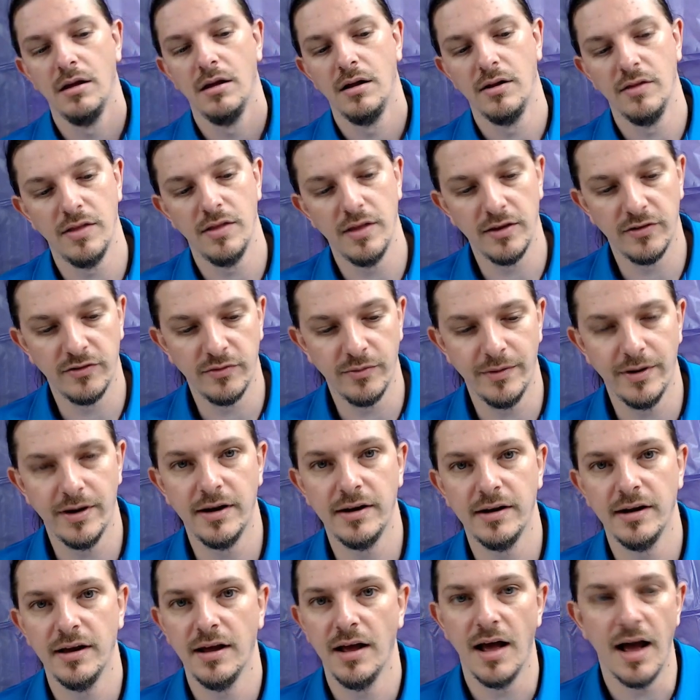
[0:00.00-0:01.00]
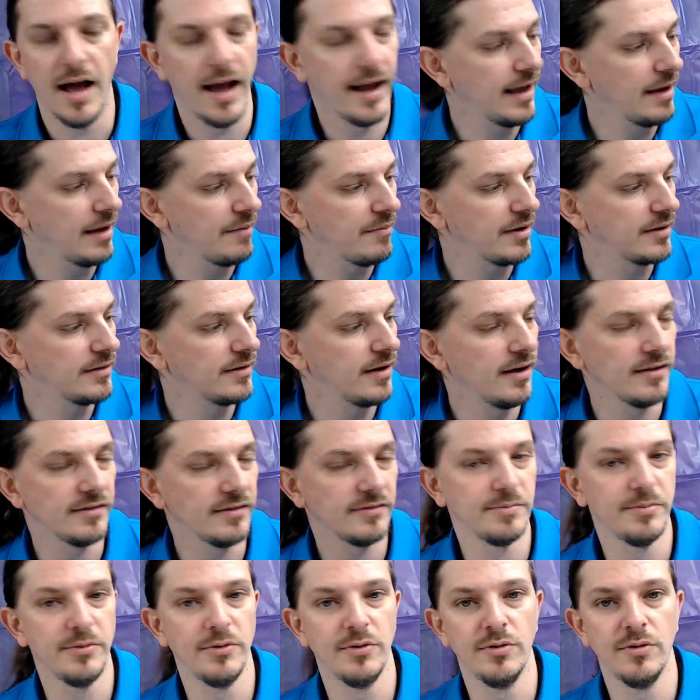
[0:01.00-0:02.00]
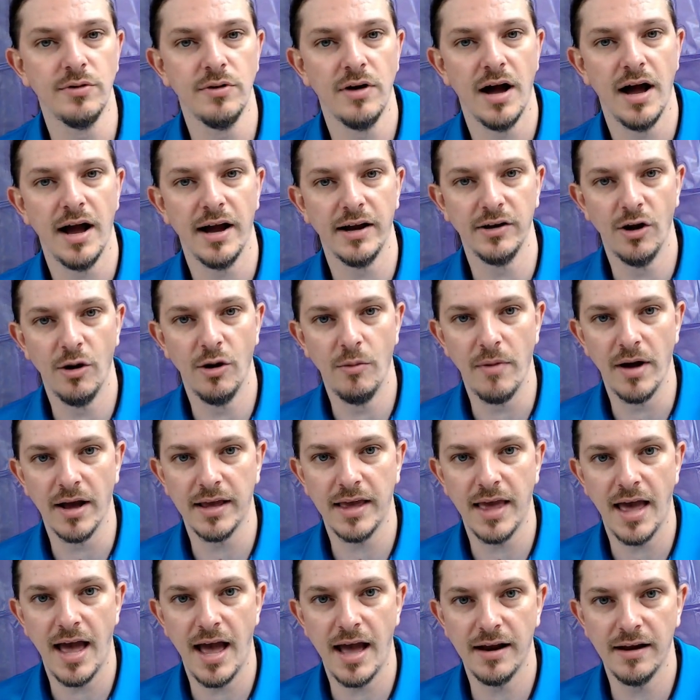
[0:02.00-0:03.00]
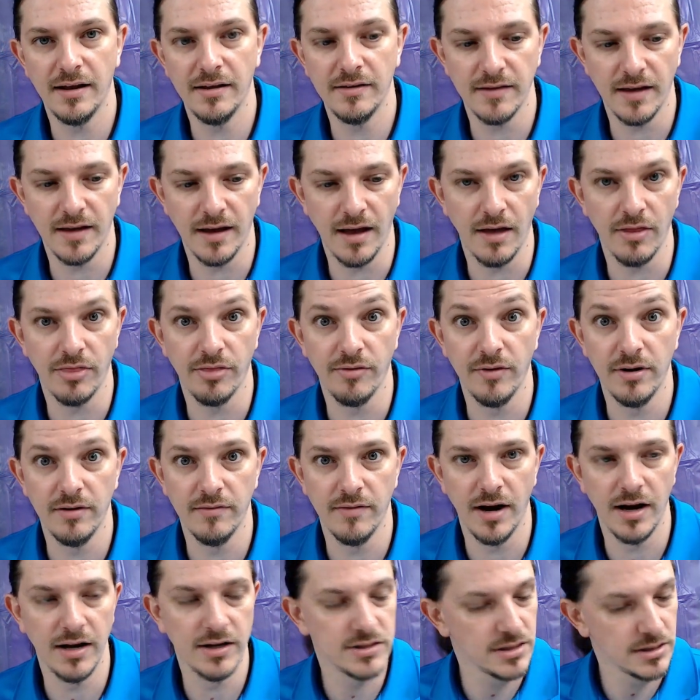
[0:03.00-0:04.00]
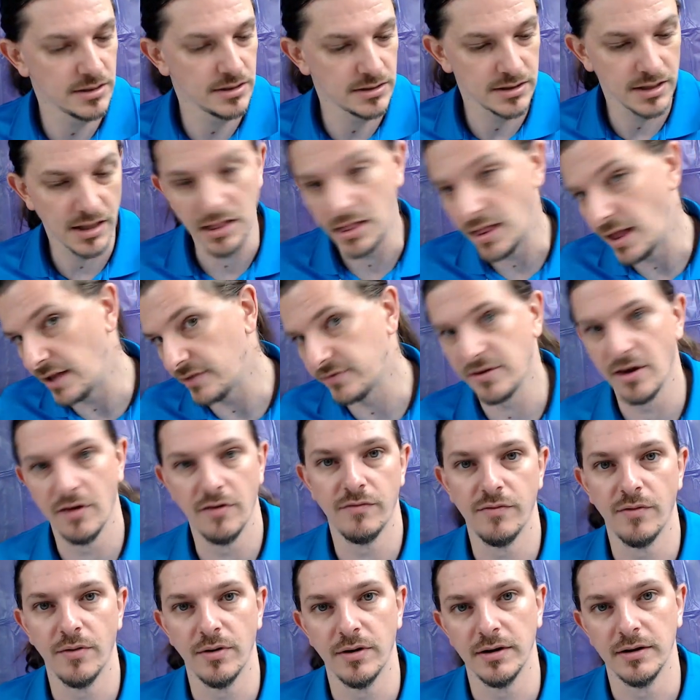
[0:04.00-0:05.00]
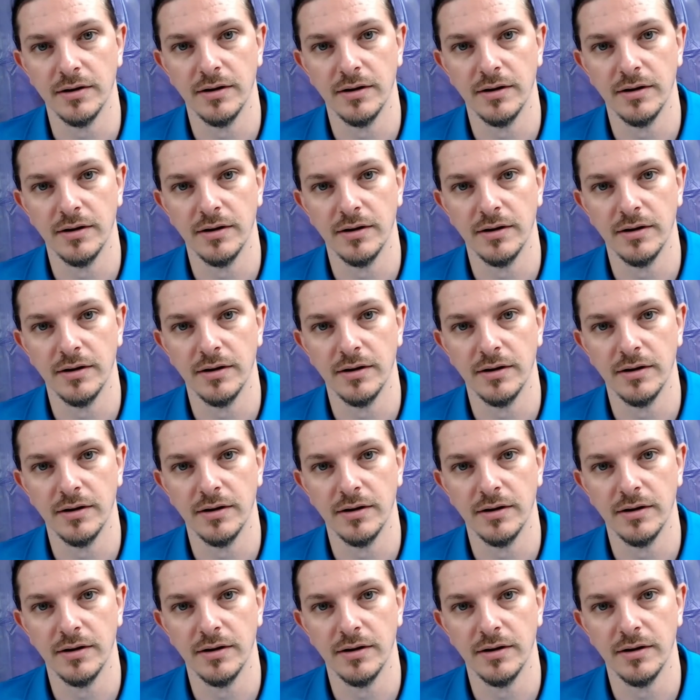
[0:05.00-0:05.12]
This one, I get my dice pool. I know my cannons. I got 3 ranges. Let's go for it.